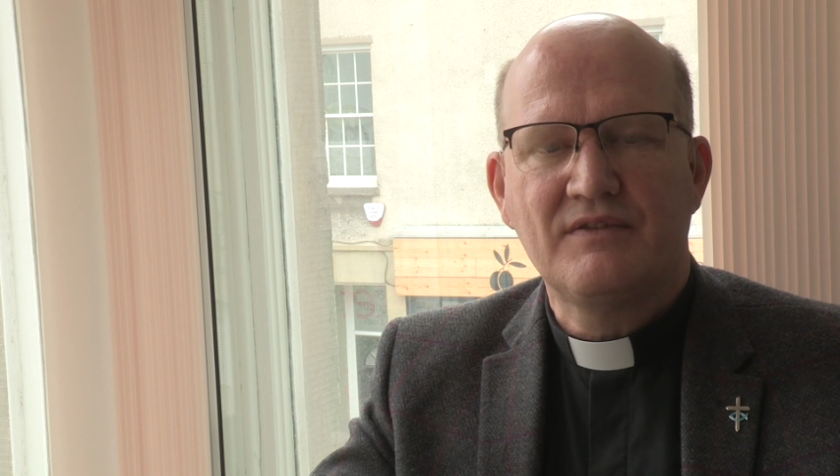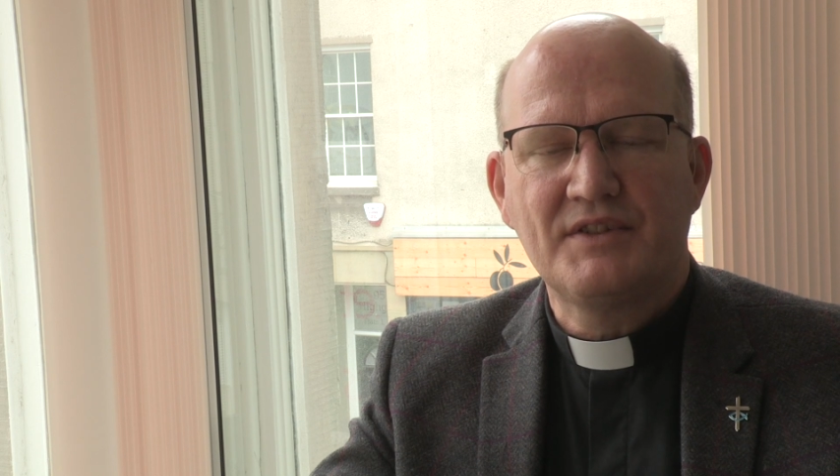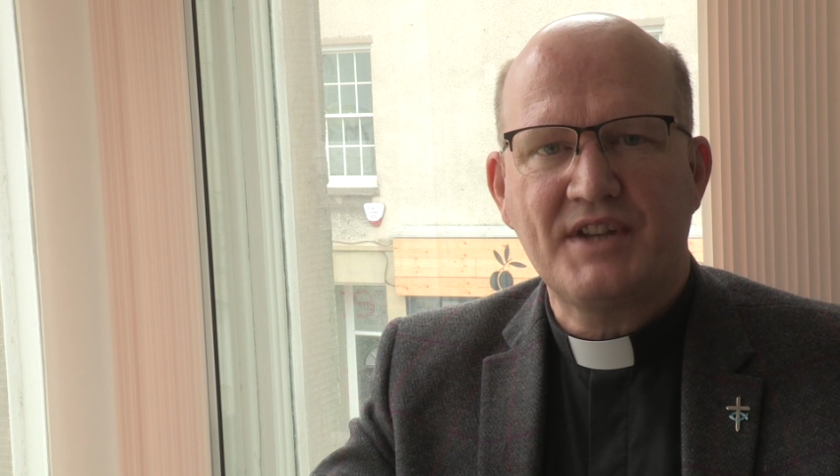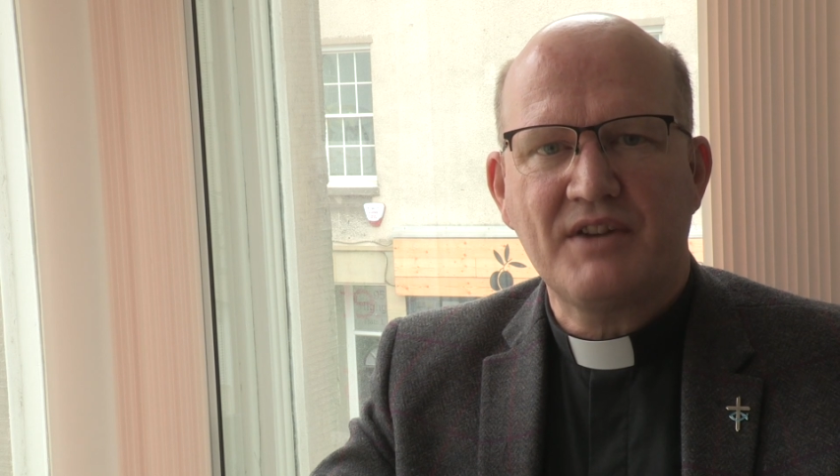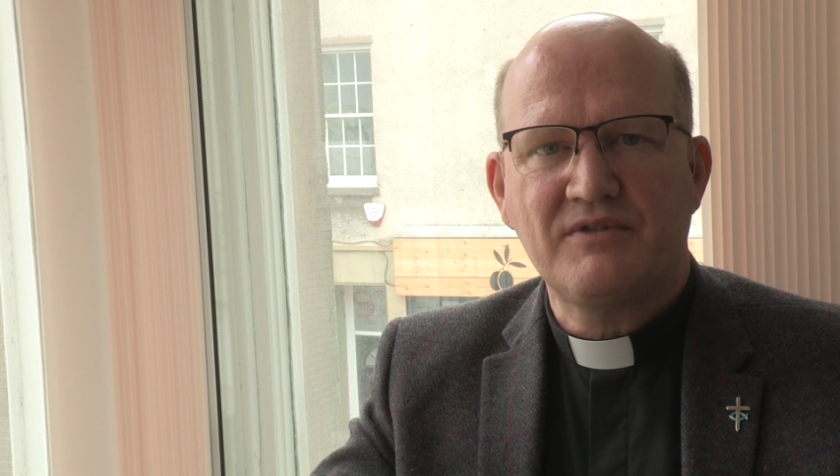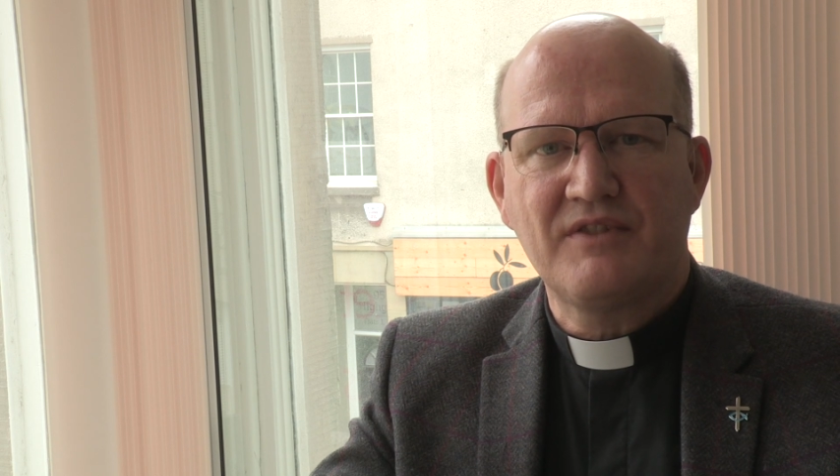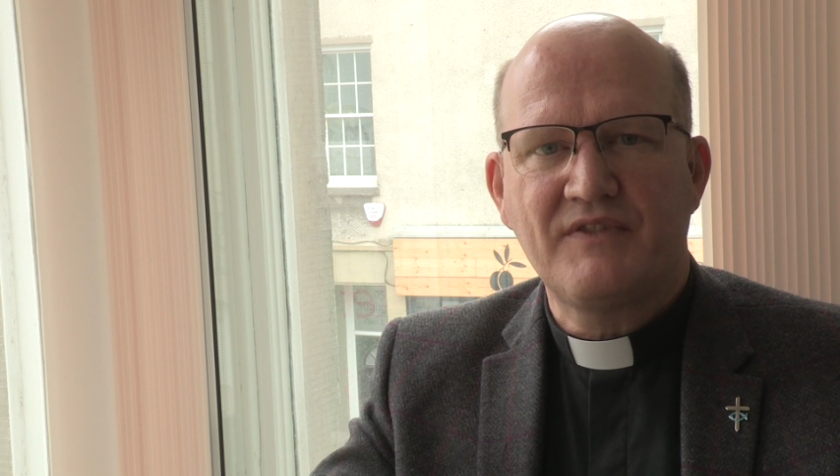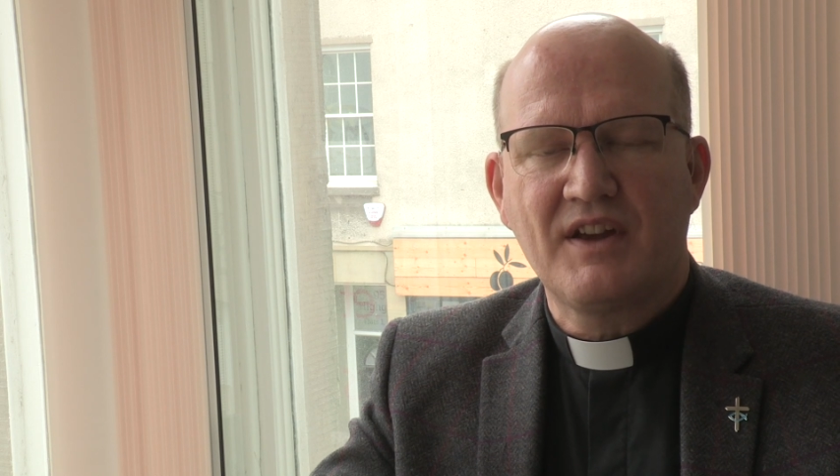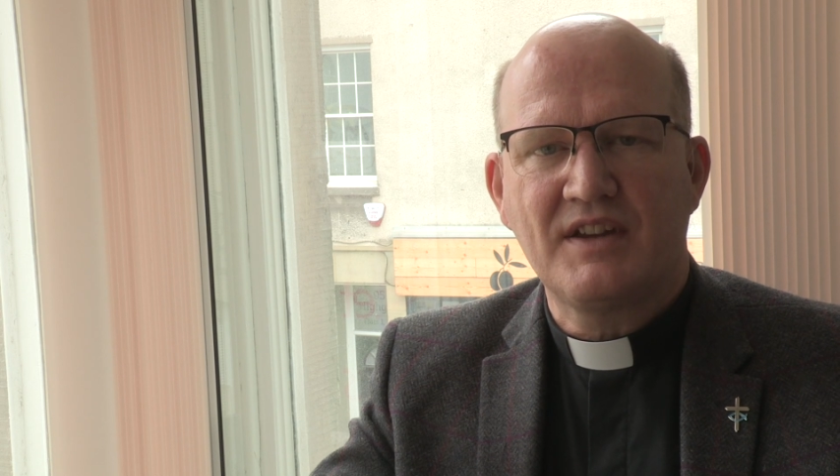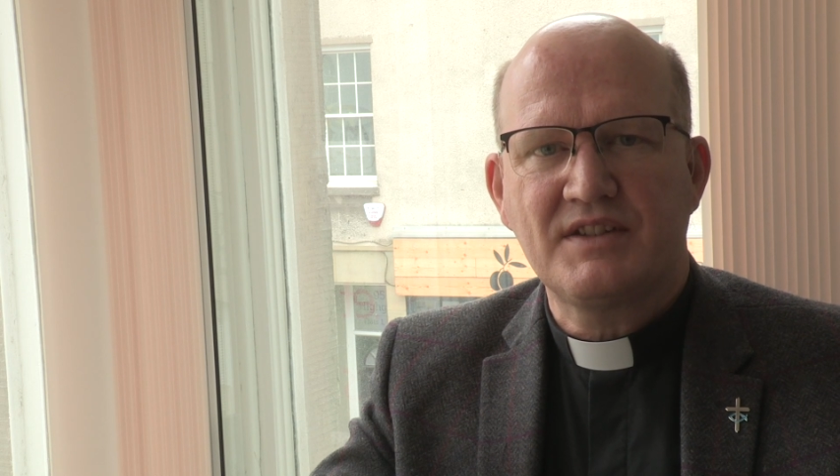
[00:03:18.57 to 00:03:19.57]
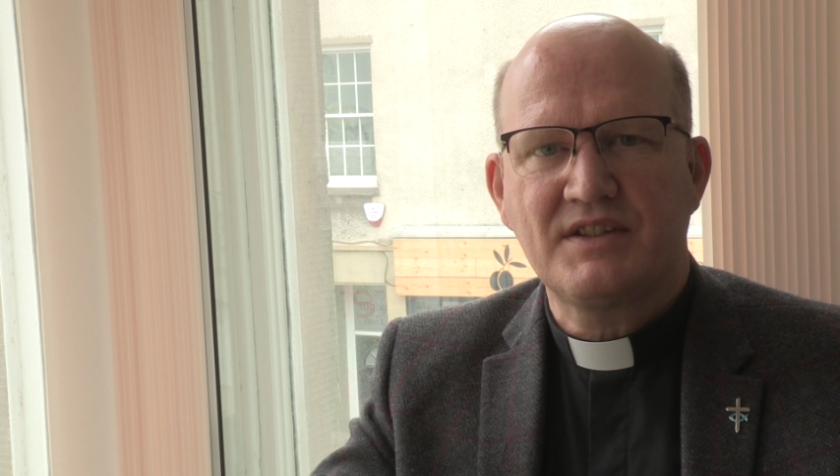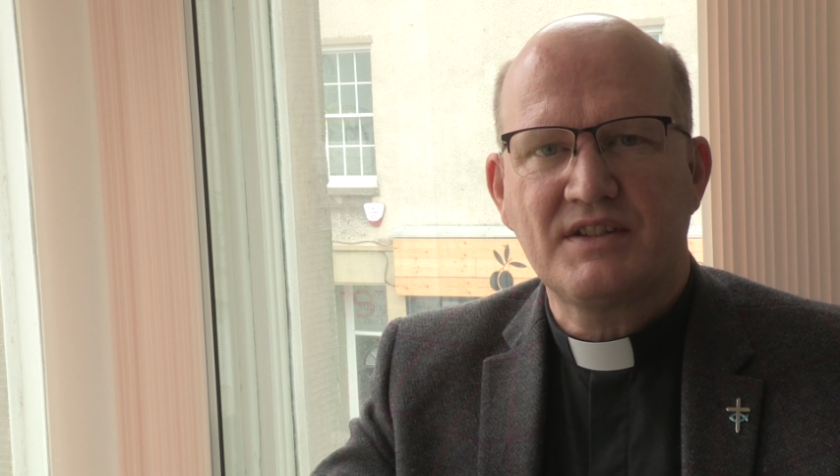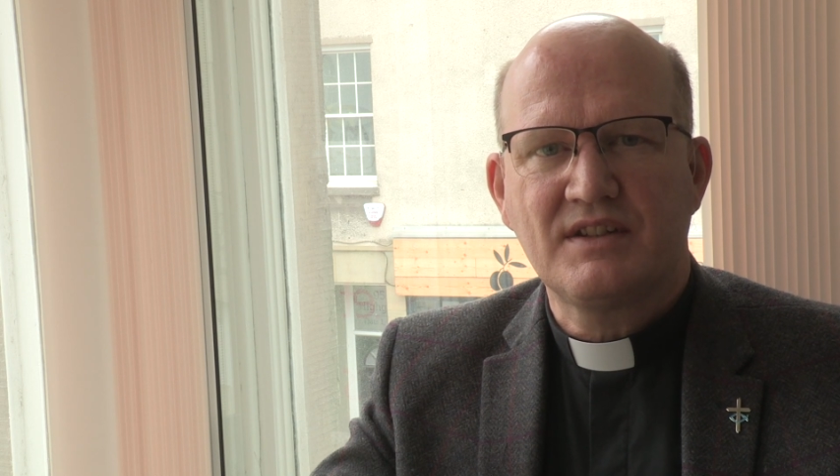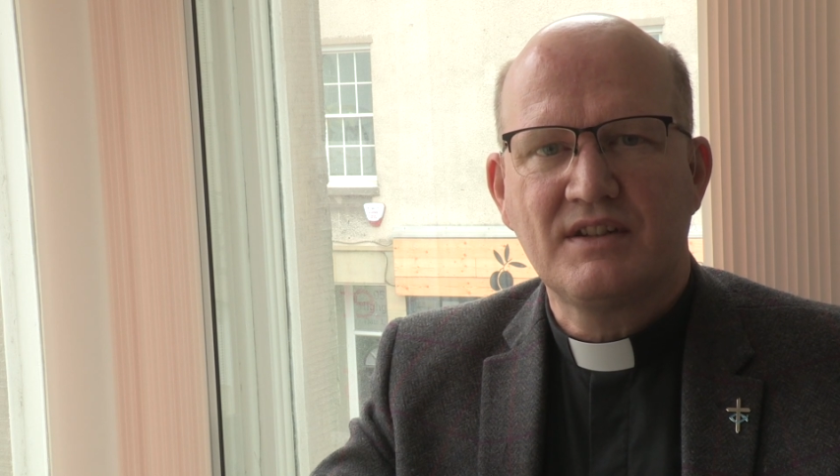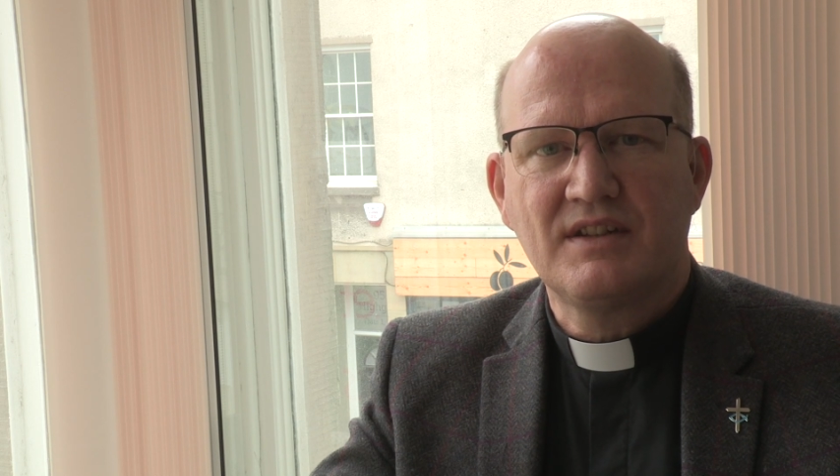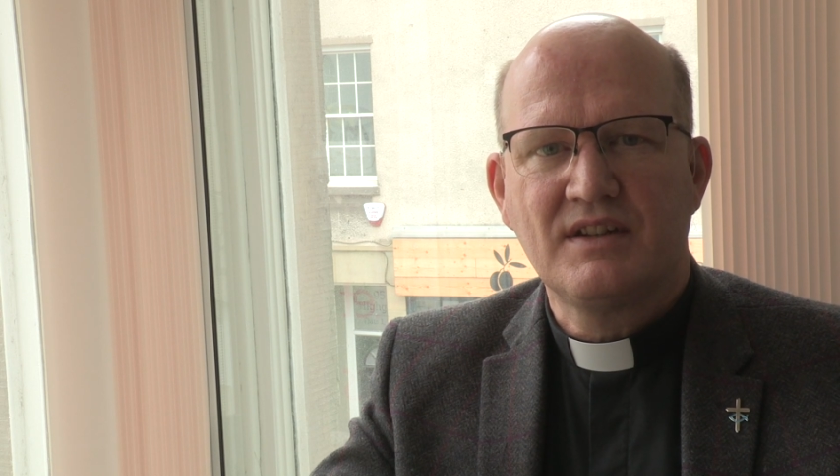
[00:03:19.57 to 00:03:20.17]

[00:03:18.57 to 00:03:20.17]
for sacrifice.